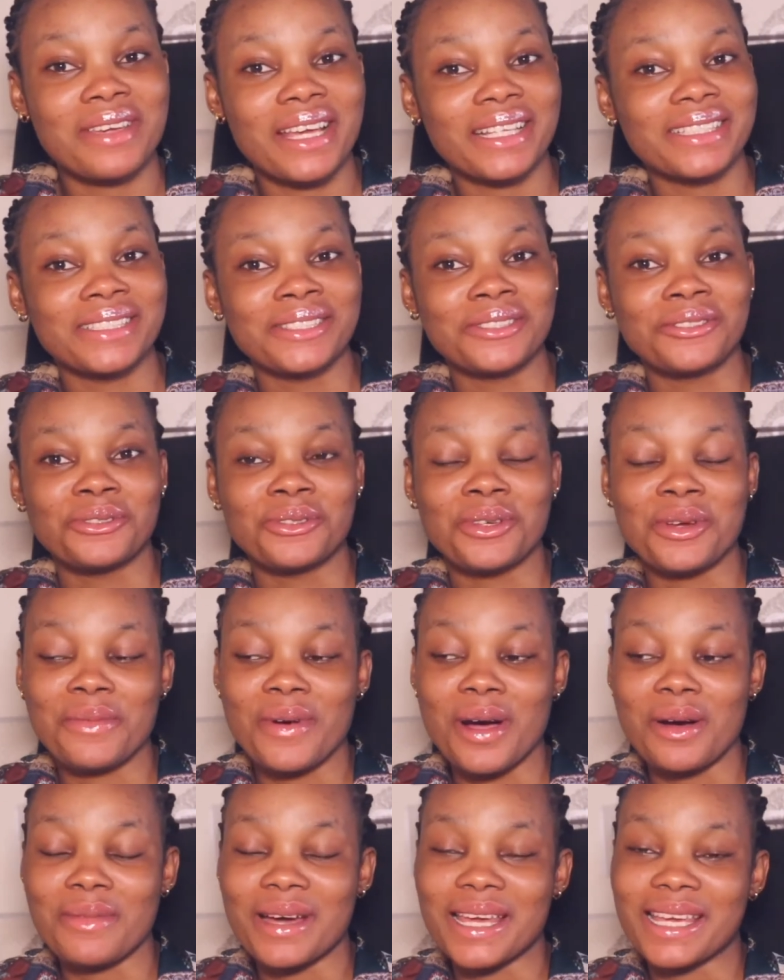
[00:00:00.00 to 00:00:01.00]
getting to know
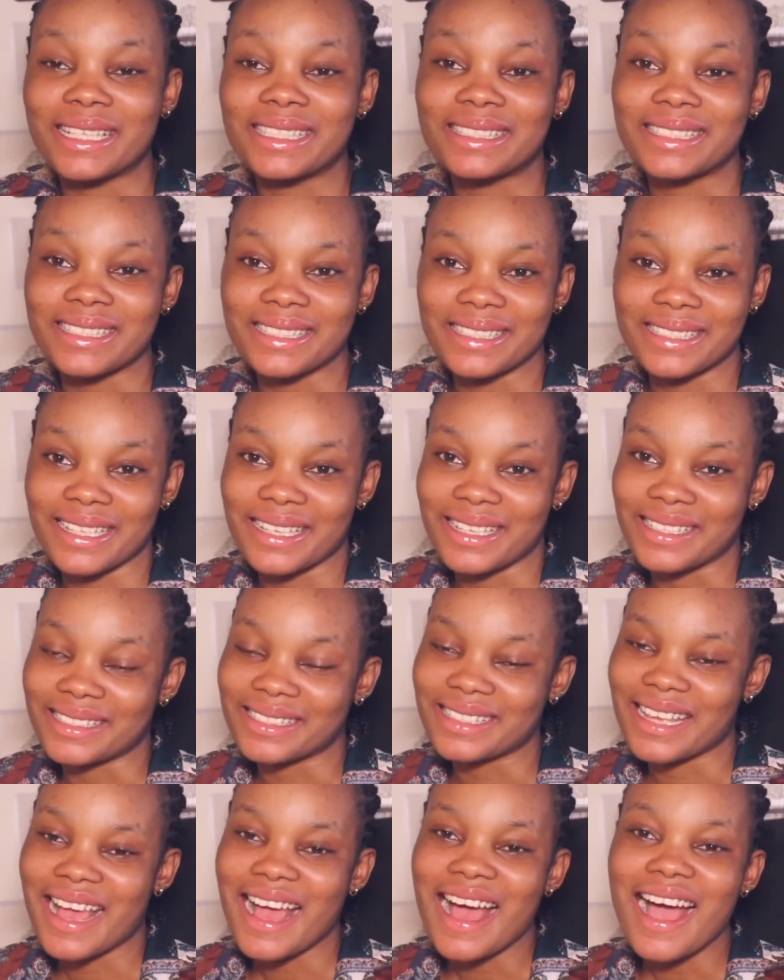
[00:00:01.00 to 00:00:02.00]
about my
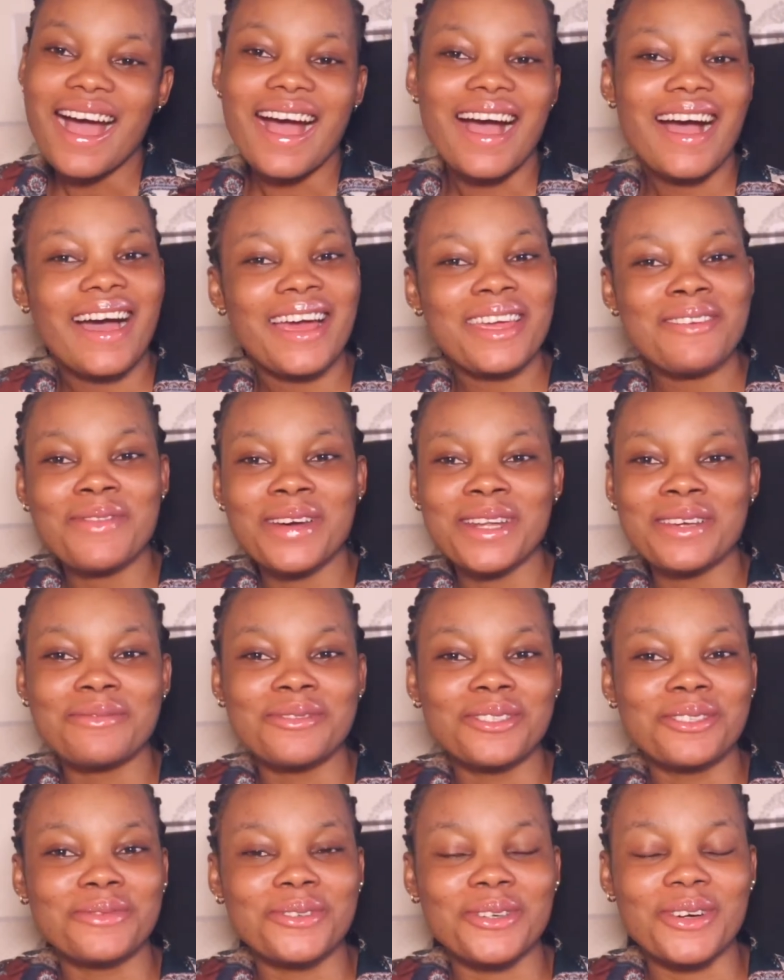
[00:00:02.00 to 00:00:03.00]
existence, my name
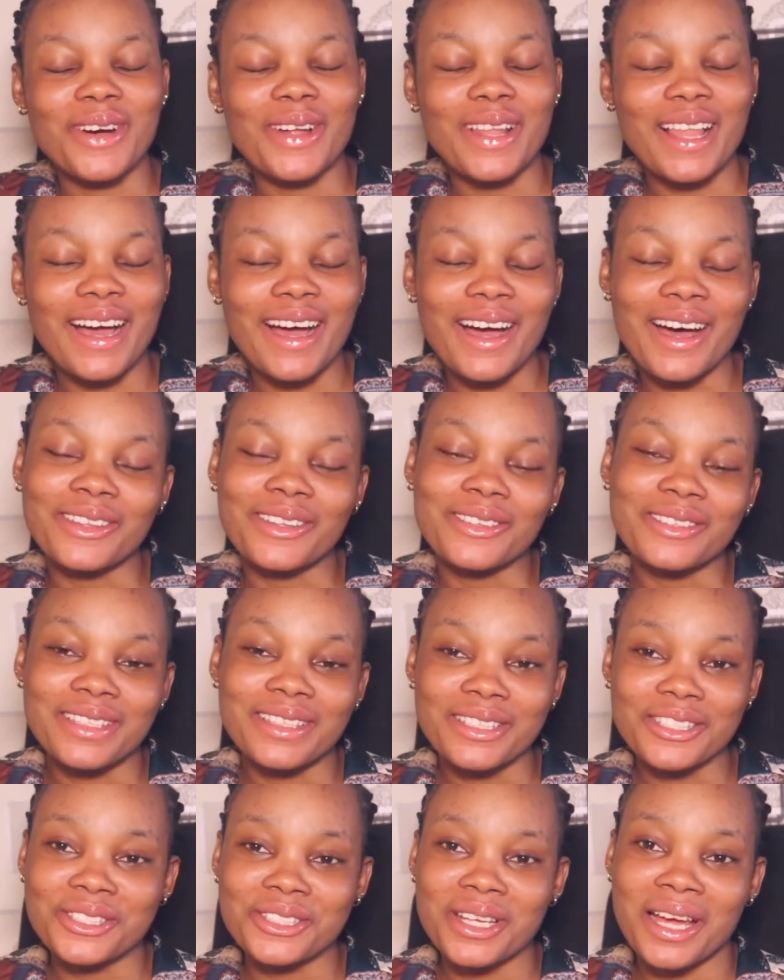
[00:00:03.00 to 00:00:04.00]
is Bukola, and on
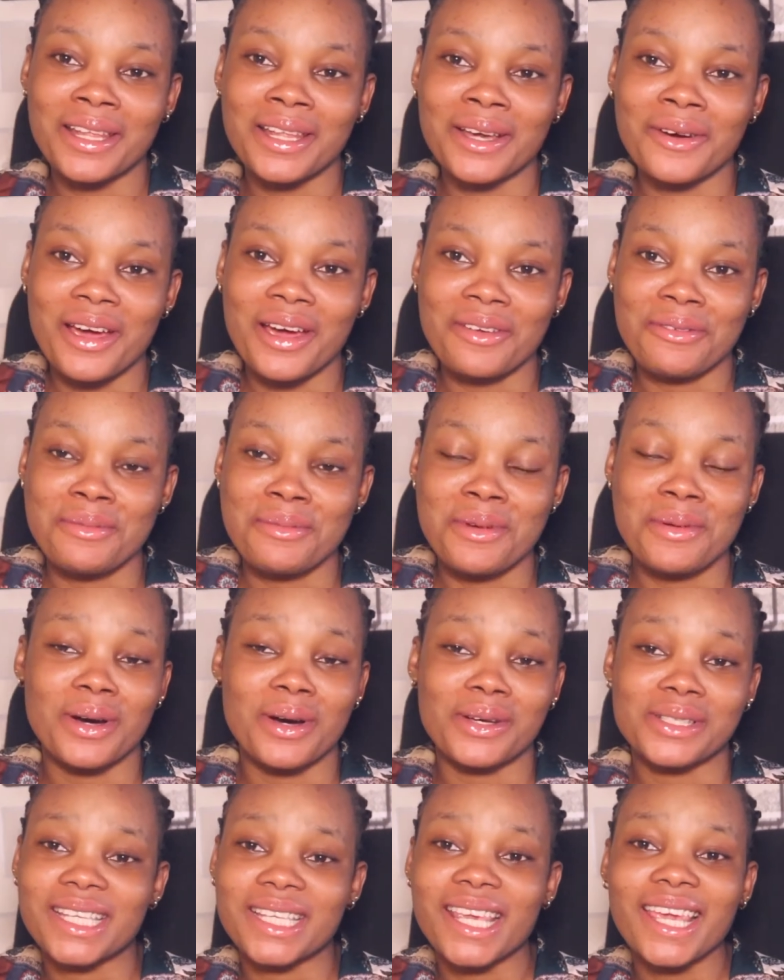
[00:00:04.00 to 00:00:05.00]
this channel I film
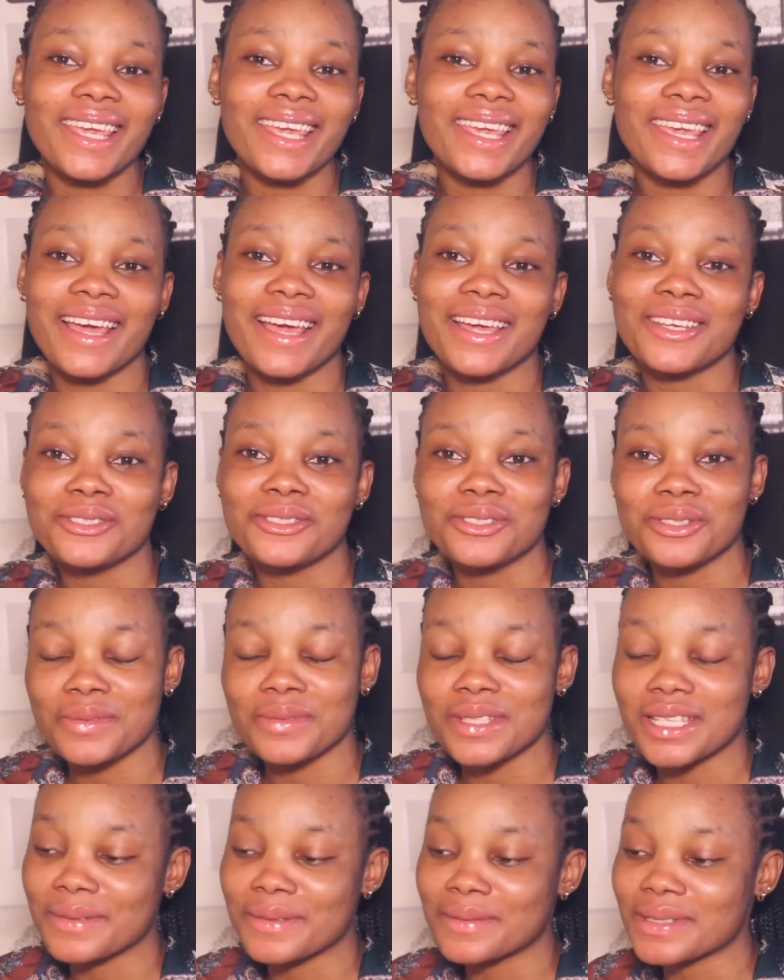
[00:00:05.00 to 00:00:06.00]
about skincare,
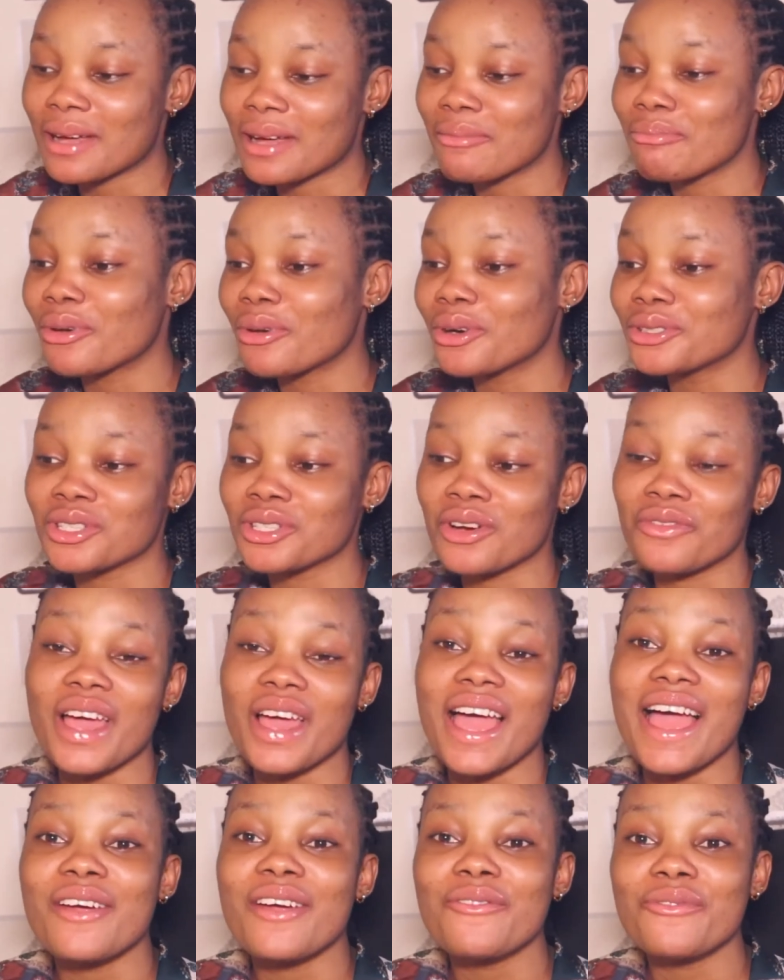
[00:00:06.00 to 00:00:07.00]
YouTube tips and bunch of
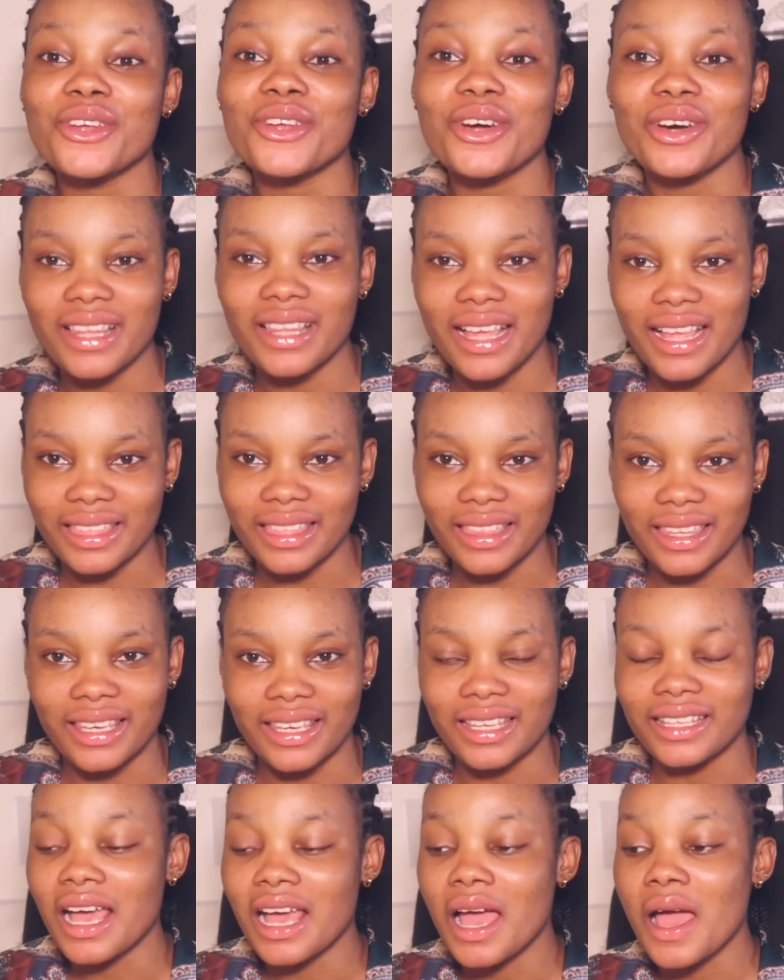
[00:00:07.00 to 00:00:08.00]
every other
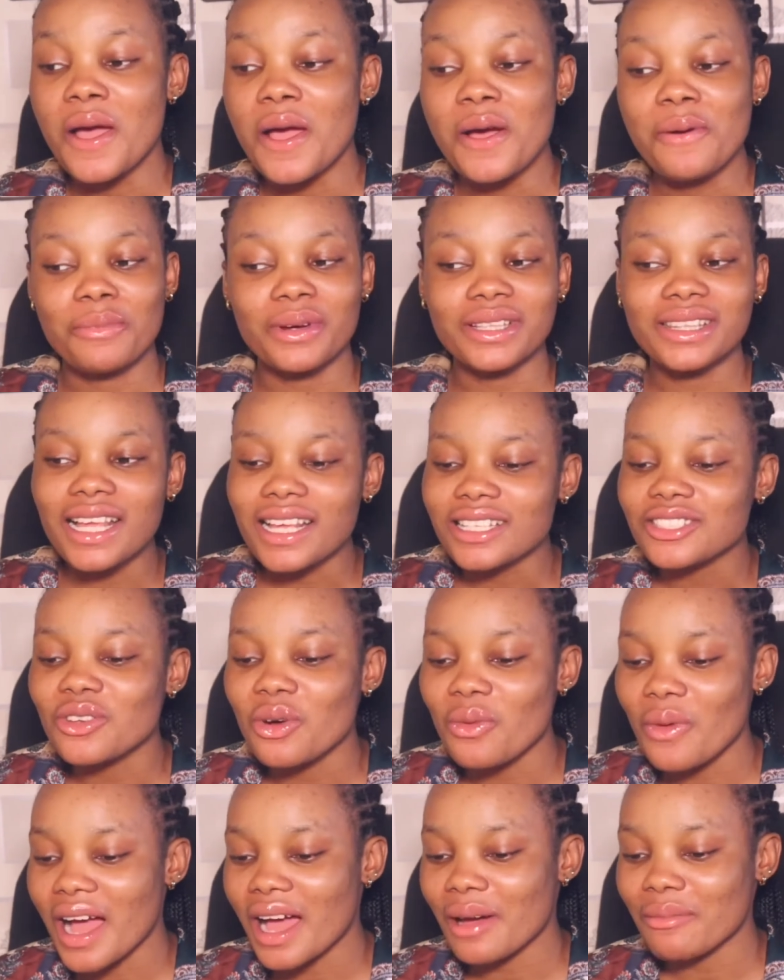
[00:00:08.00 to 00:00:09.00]
thing. But that's
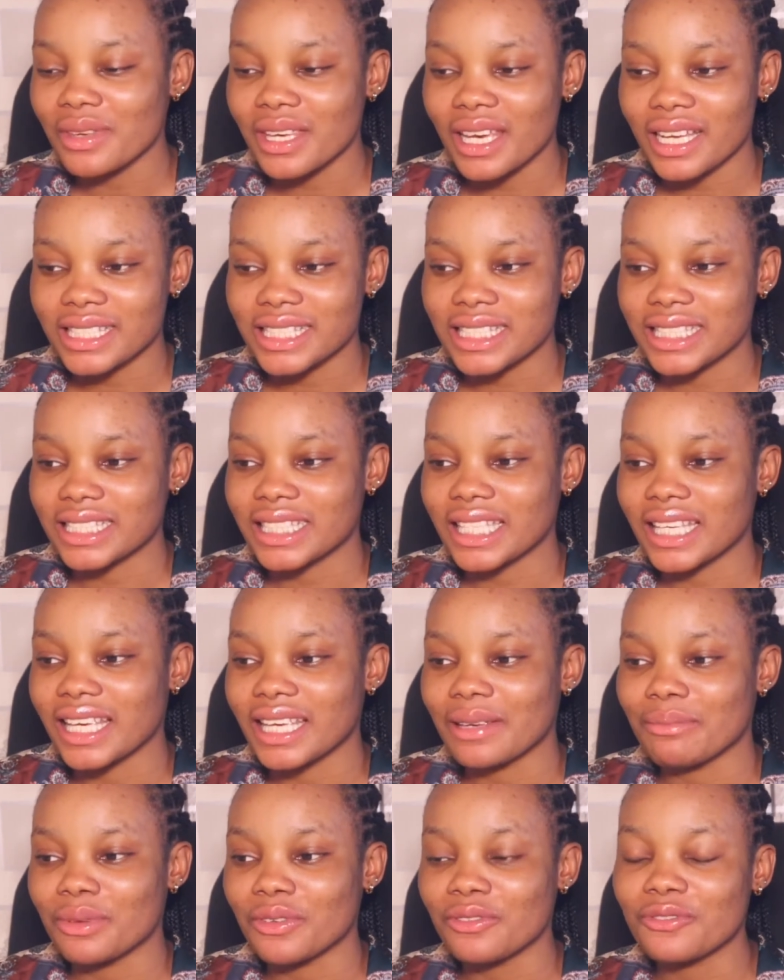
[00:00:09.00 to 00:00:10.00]
not why I'm here
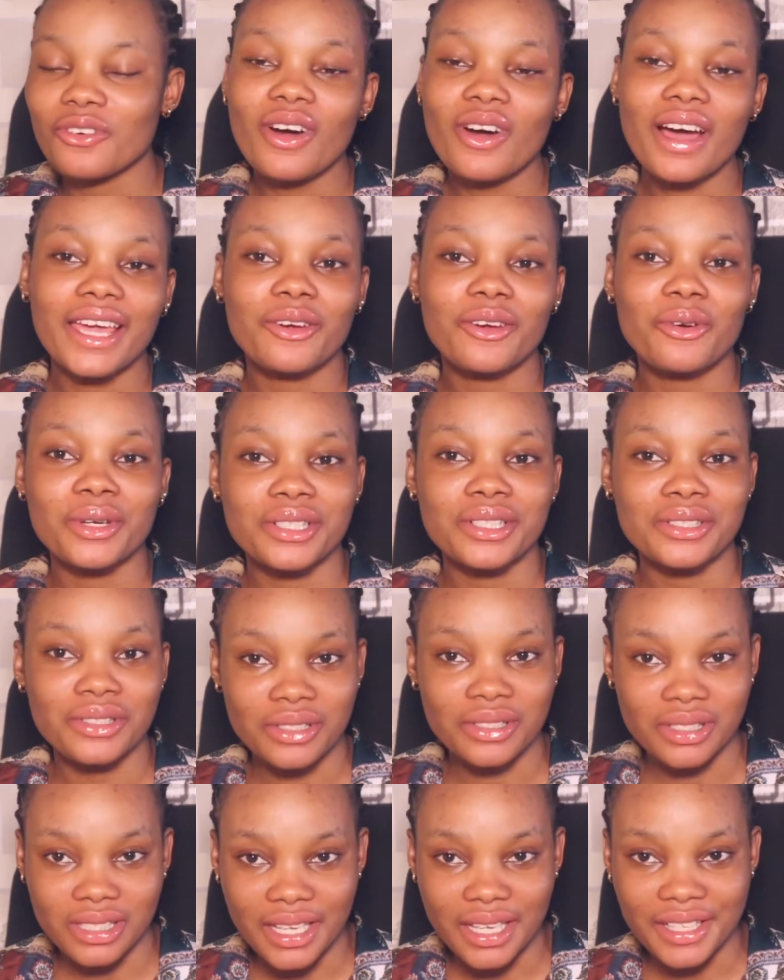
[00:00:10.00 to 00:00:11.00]
today. Before I go into
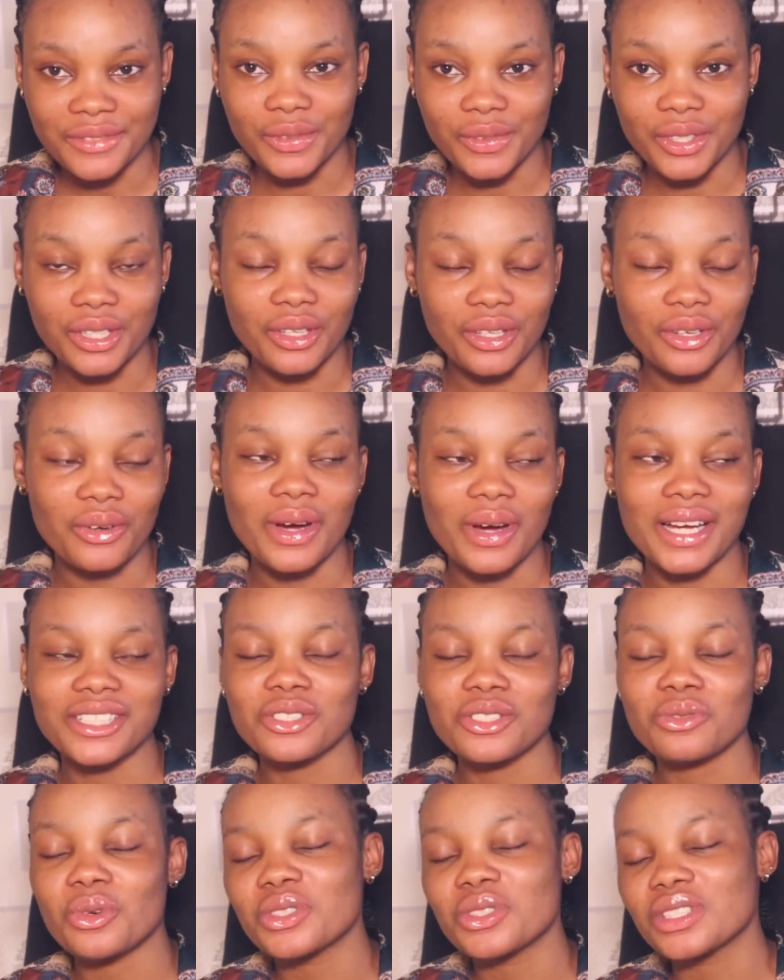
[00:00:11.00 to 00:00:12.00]
today's video, I
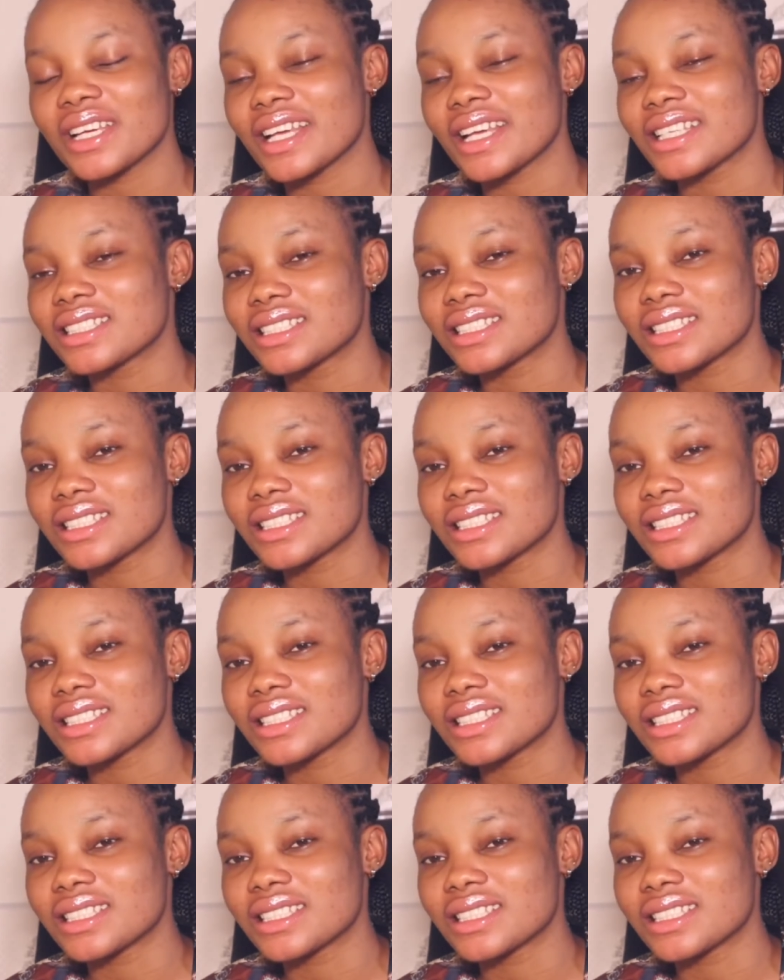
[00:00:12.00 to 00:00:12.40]
just want you guys to